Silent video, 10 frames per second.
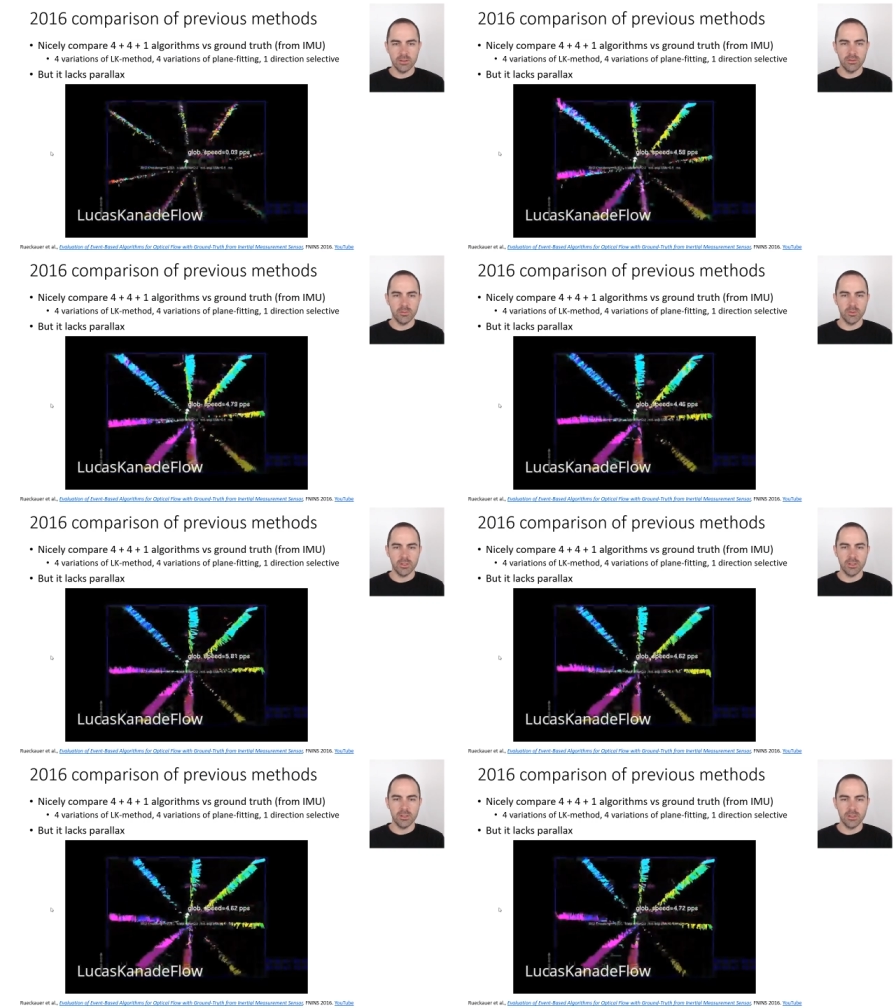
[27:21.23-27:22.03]

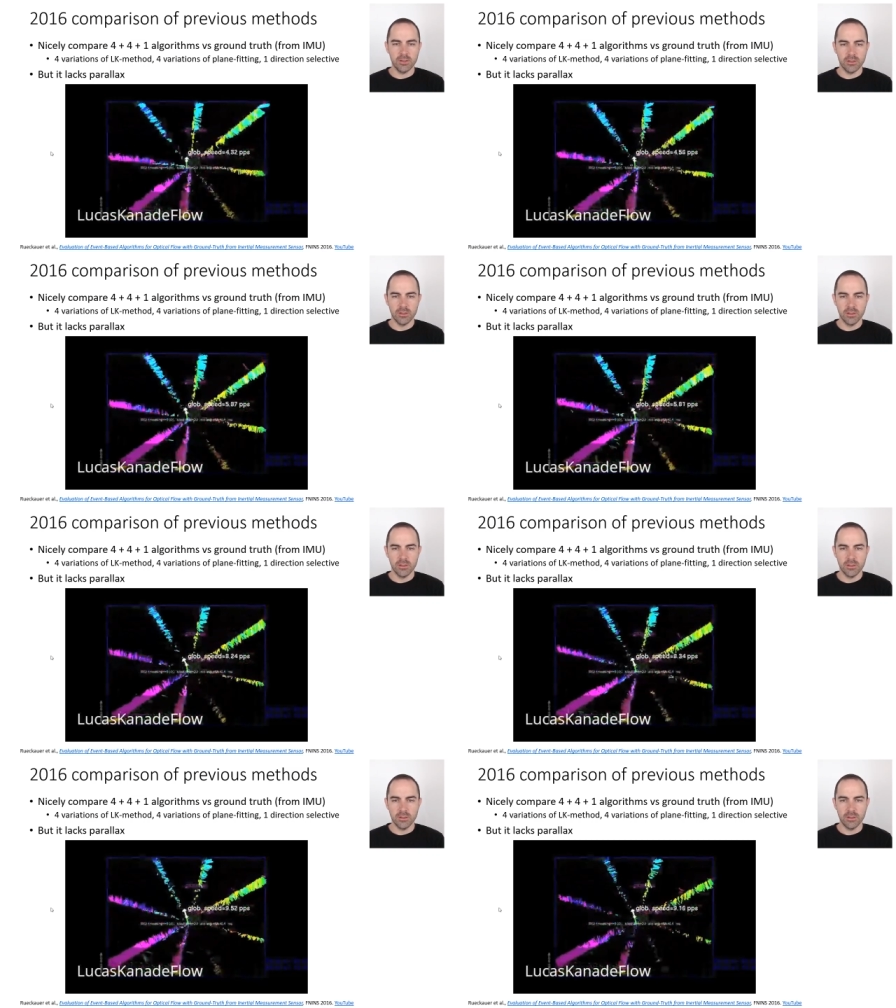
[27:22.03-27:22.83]
representing
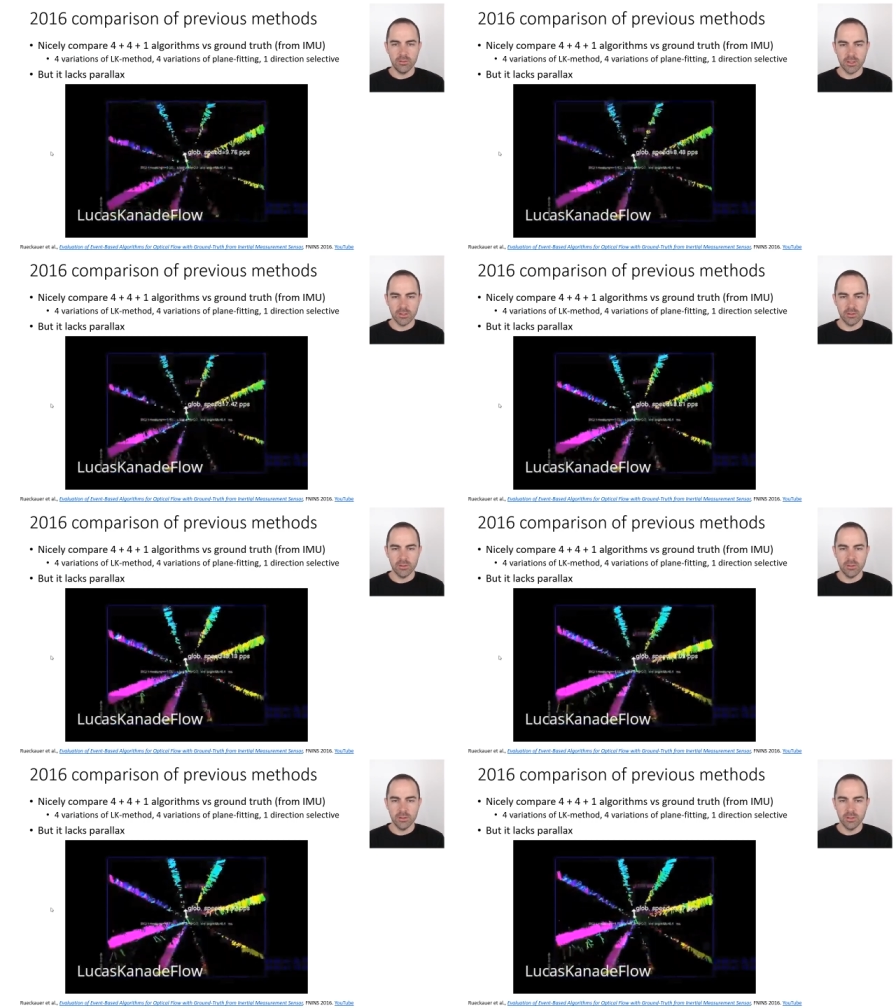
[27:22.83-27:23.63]

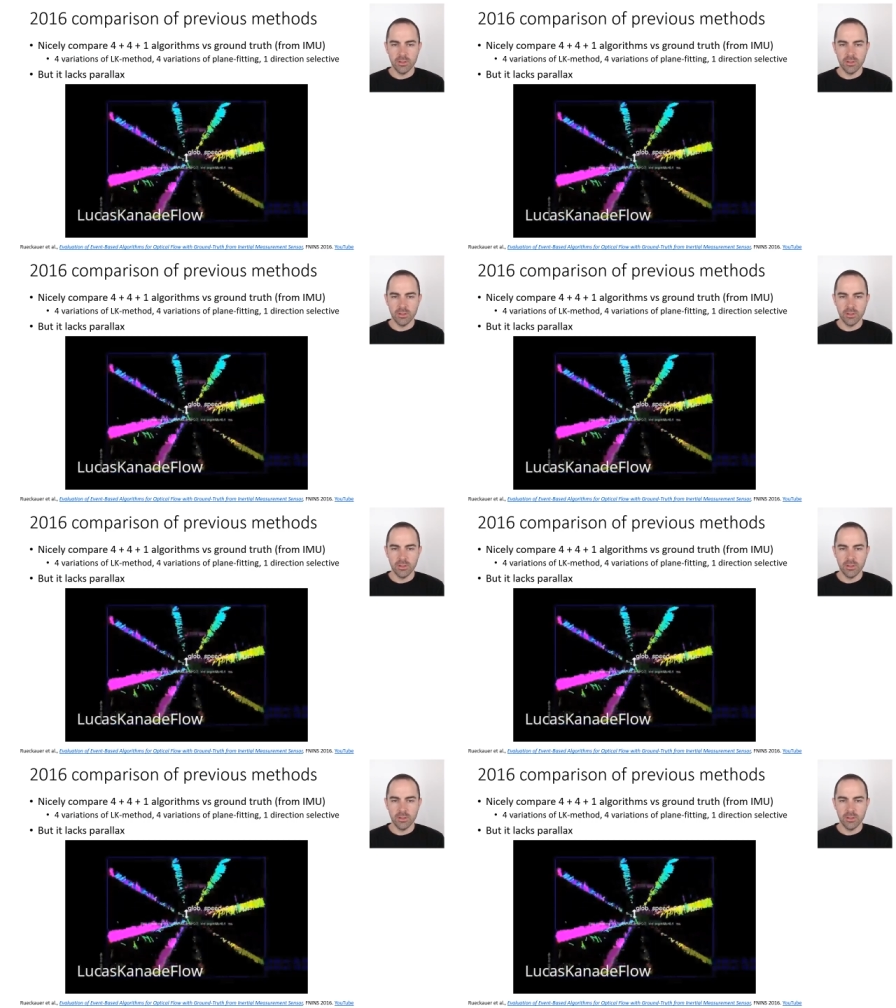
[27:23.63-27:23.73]
direction